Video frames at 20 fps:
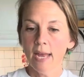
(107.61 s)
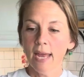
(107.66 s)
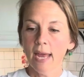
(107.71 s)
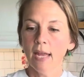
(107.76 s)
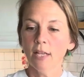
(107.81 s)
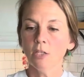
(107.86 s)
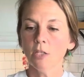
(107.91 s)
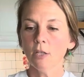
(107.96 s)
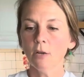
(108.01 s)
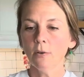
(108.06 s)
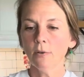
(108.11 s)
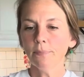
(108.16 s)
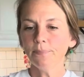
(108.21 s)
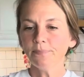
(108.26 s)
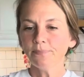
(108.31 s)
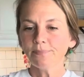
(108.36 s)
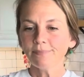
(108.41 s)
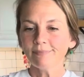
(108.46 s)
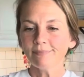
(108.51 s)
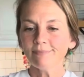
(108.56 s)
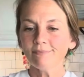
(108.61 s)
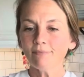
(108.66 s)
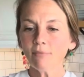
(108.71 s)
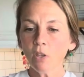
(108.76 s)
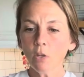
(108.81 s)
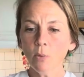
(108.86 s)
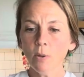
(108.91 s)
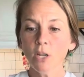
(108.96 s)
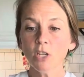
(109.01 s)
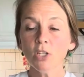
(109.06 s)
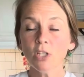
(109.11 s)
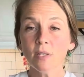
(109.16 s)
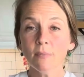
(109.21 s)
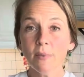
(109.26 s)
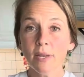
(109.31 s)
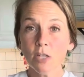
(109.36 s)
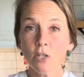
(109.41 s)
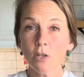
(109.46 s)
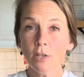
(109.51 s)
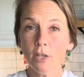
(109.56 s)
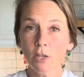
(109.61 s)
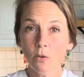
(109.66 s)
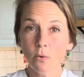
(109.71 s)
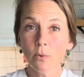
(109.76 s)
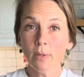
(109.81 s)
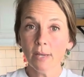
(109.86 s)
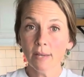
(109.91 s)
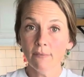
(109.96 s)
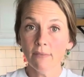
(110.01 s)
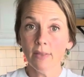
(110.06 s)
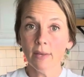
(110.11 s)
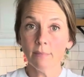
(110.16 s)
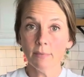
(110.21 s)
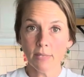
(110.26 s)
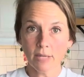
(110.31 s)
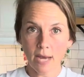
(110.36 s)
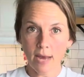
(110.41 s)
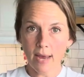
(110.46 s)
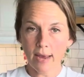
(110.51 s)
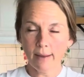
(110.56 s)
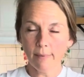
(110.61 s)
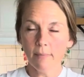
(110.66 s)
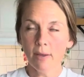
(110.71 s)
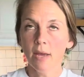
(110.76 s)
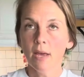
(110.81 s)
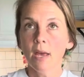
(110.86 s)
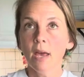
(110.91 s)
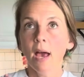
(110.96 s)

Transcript: And so you want to just make sure that you give them time.